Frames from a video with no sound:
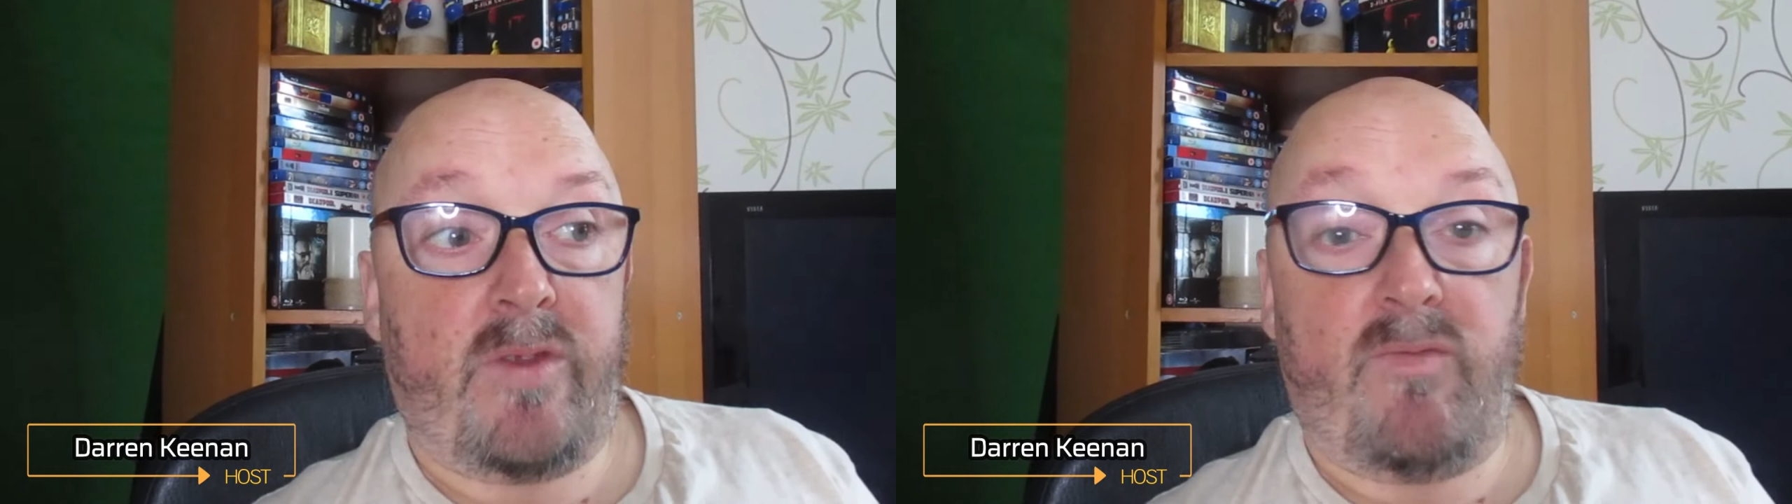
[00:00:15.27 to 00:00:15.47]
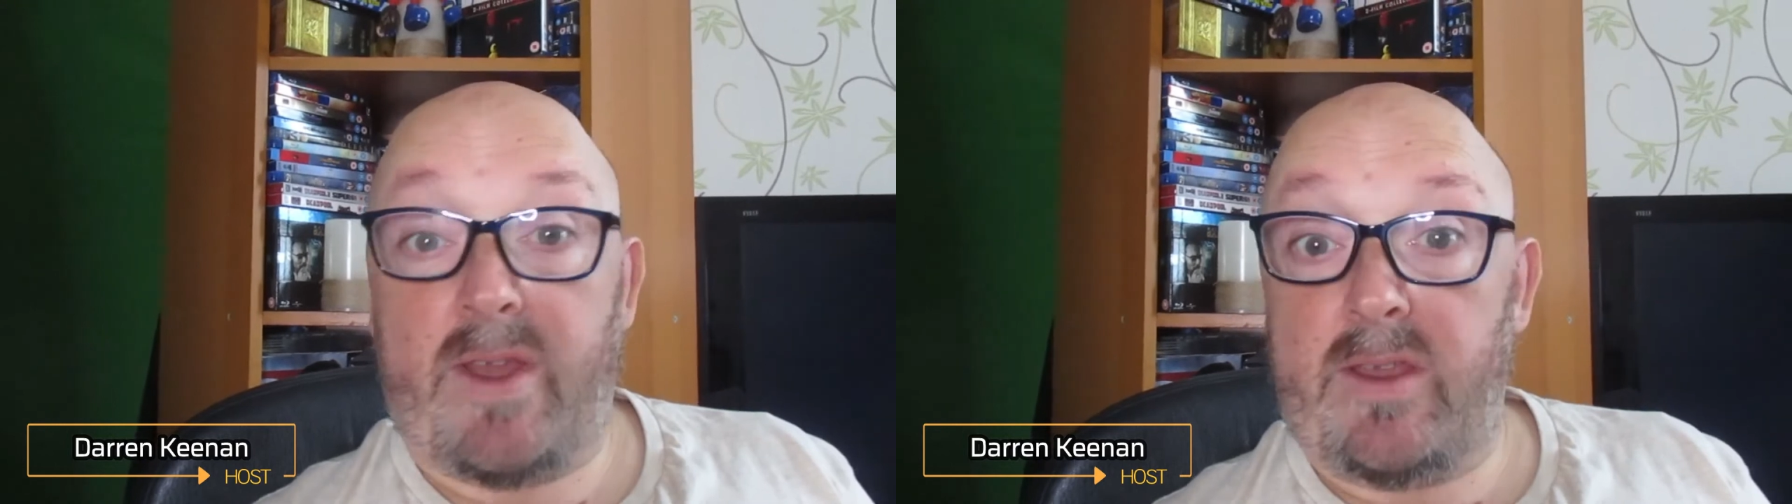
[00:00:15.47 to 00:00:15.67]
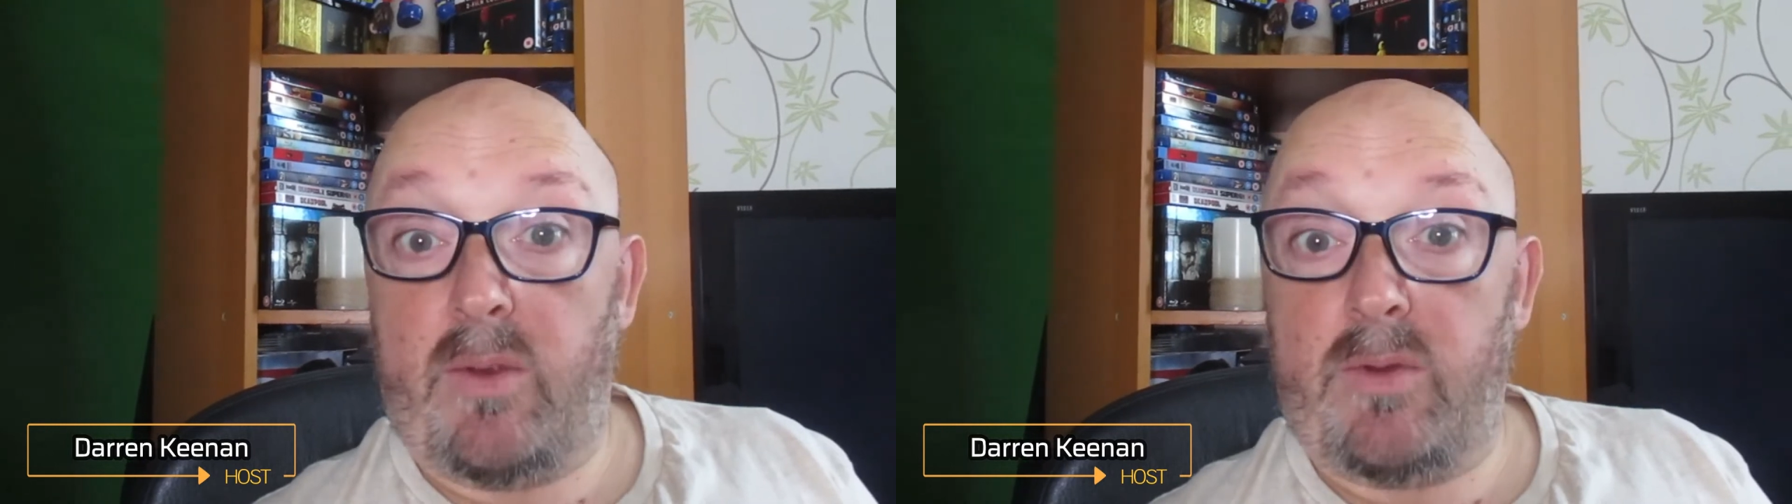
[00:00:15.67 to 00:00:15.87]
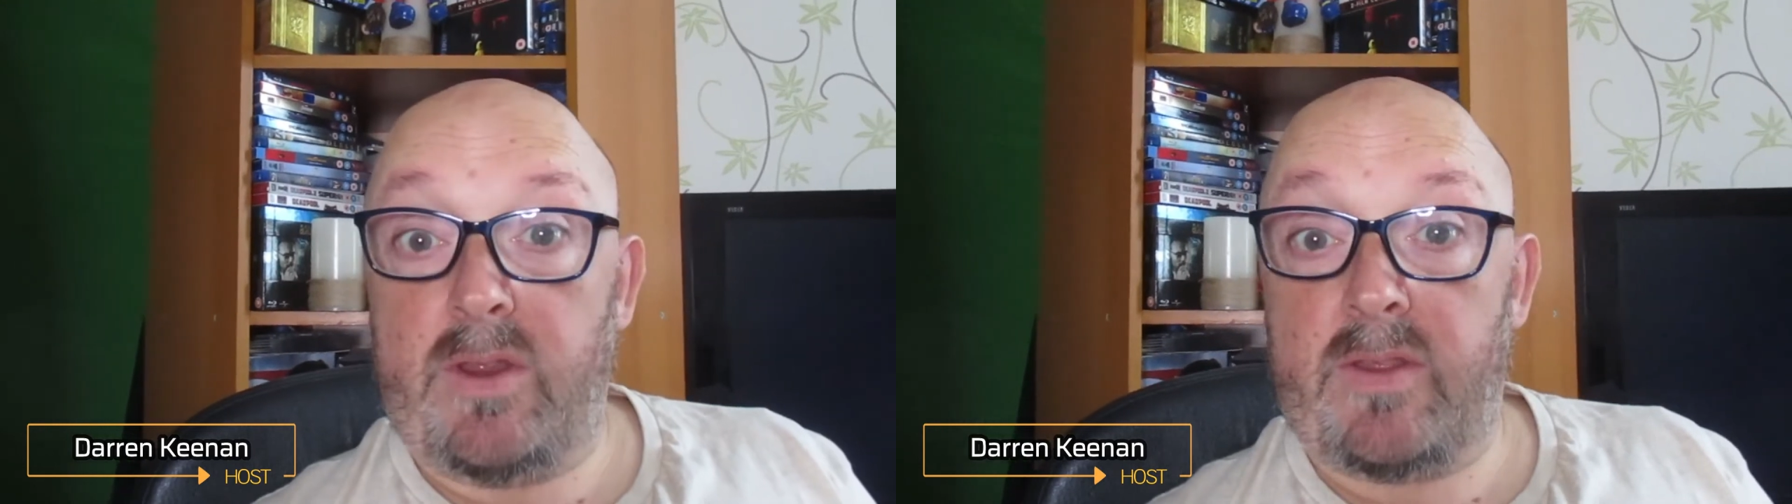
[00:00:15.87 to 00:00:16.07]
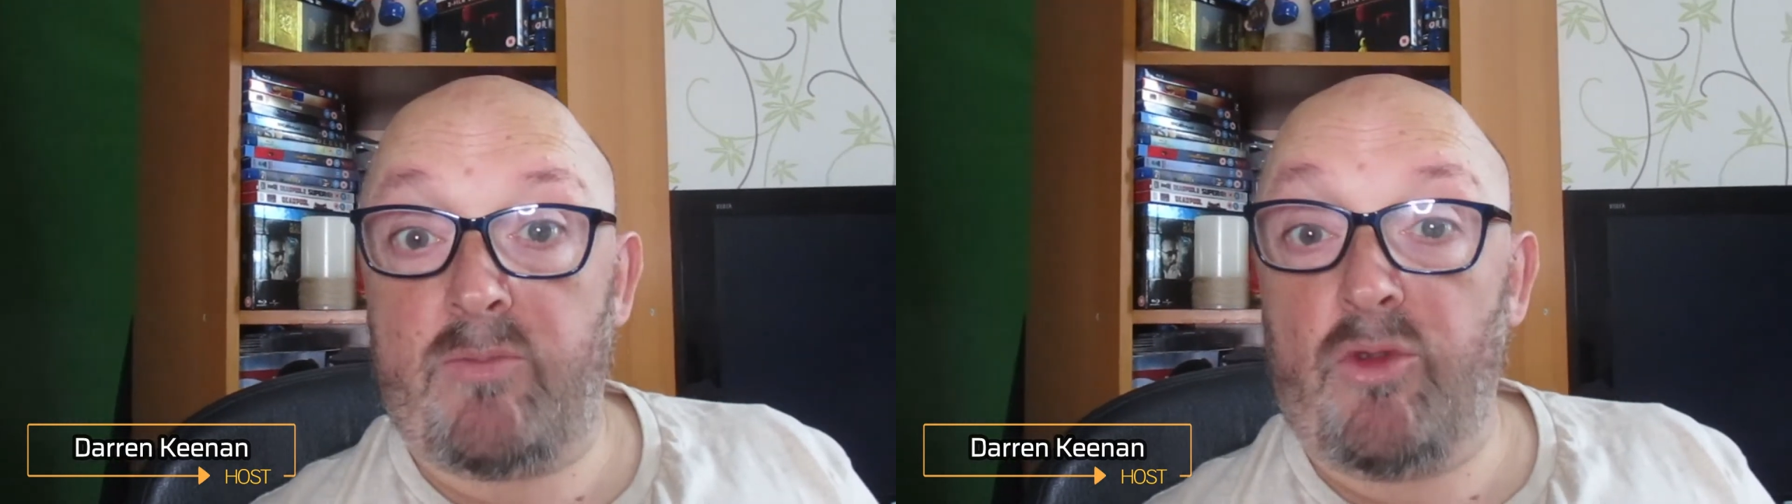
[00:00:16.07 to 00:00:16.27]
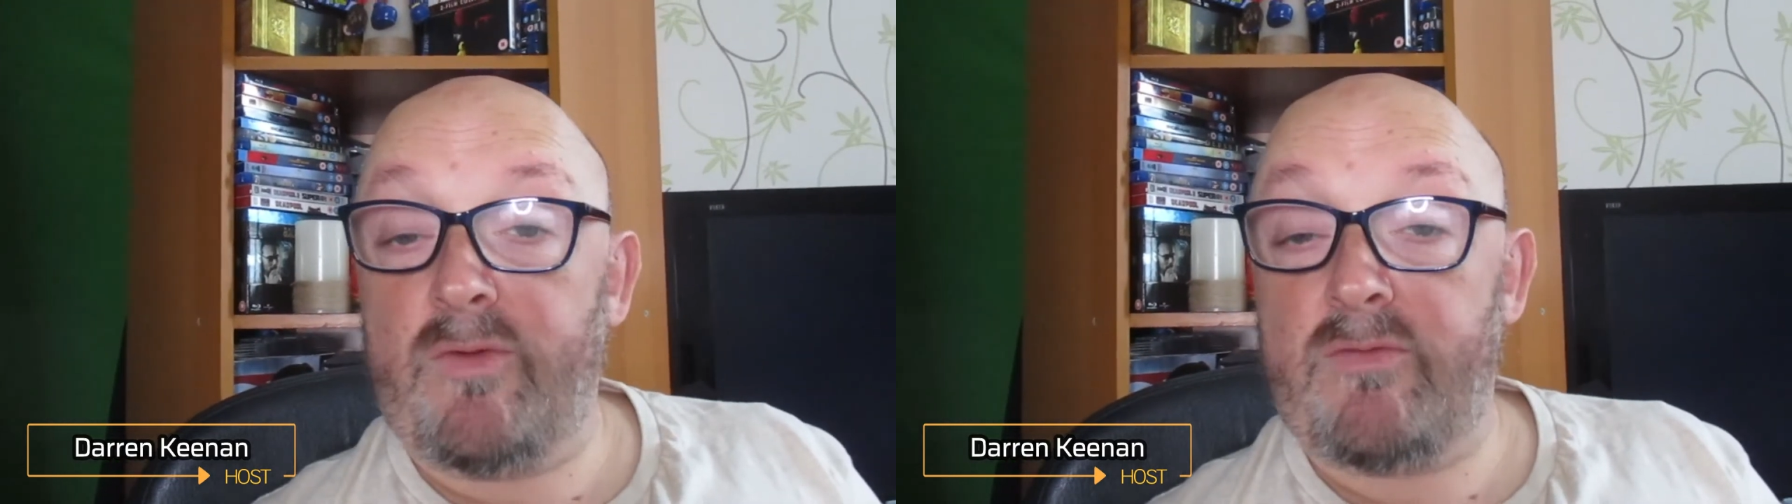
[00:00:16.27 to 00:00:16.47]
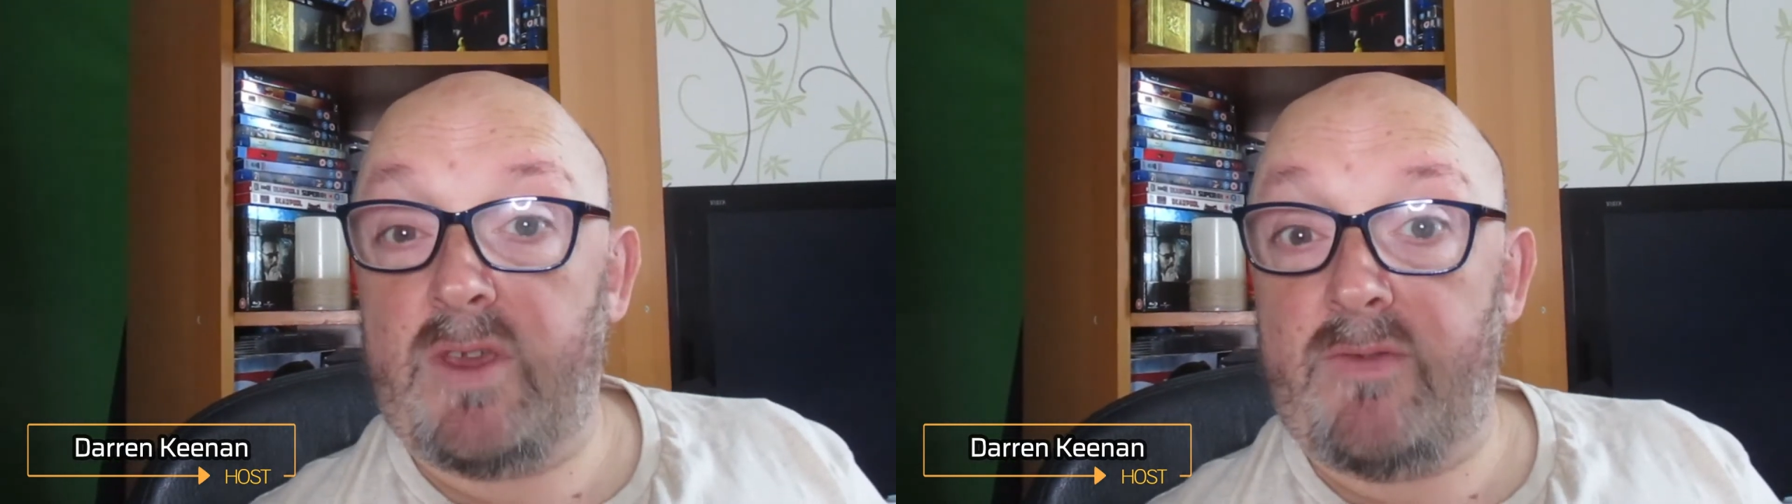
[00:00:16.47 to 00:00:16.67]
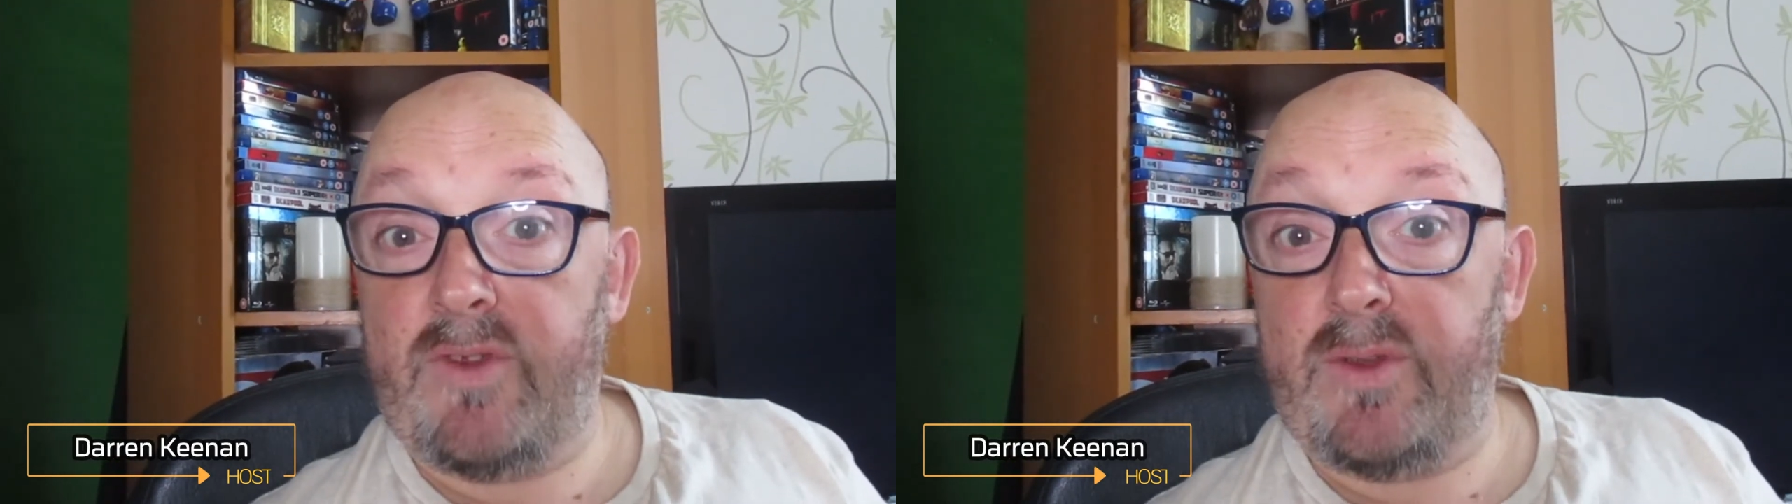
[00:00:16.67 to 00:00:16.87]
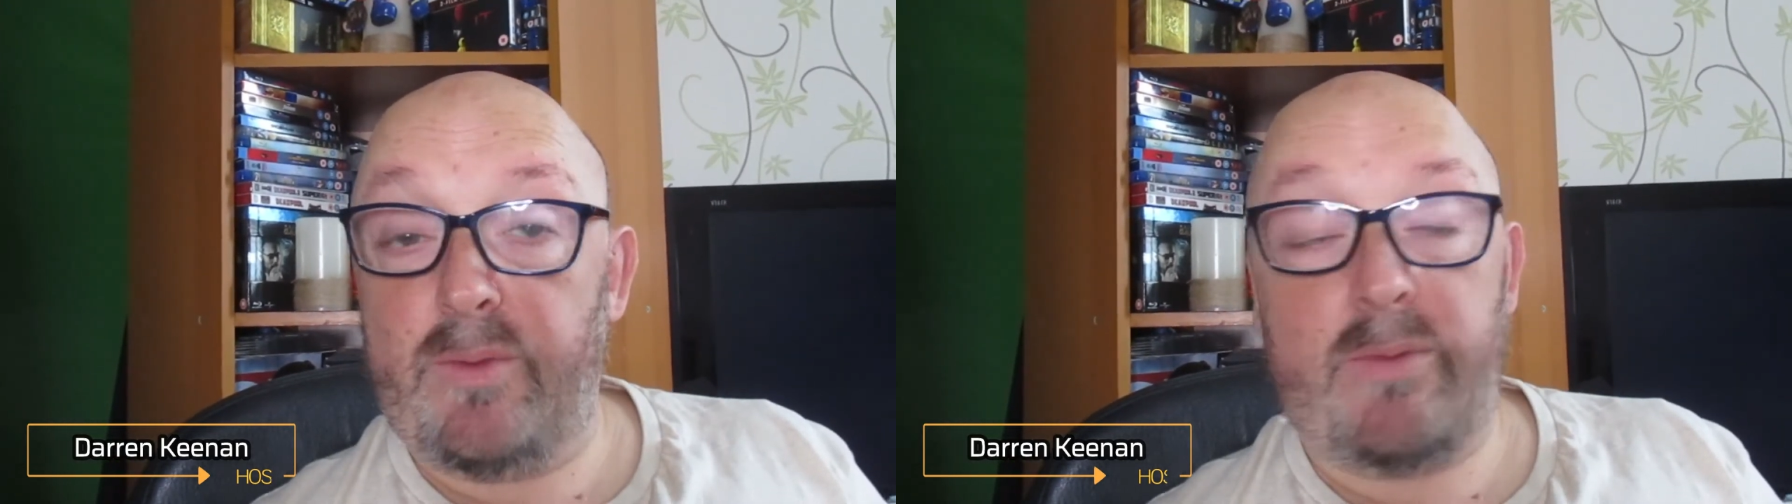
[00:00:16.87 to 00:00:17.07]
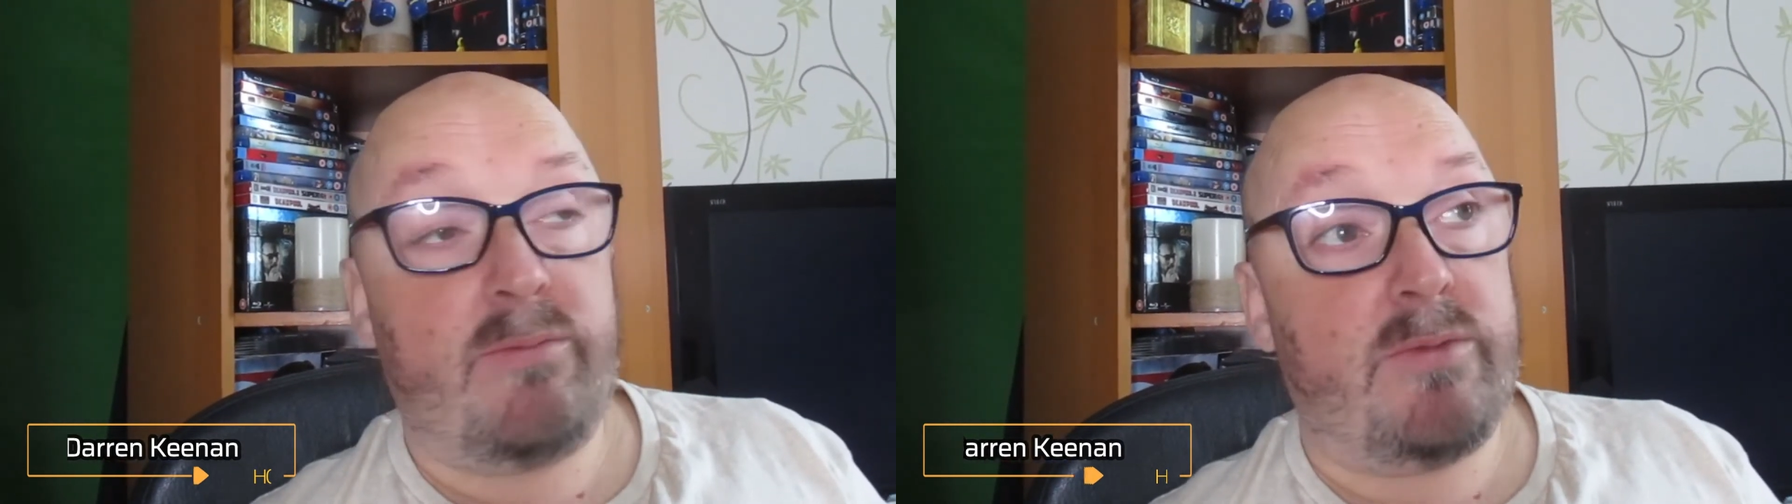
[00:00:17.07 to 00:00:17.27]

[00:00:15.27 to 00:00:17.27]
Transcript: Red Notice movie review,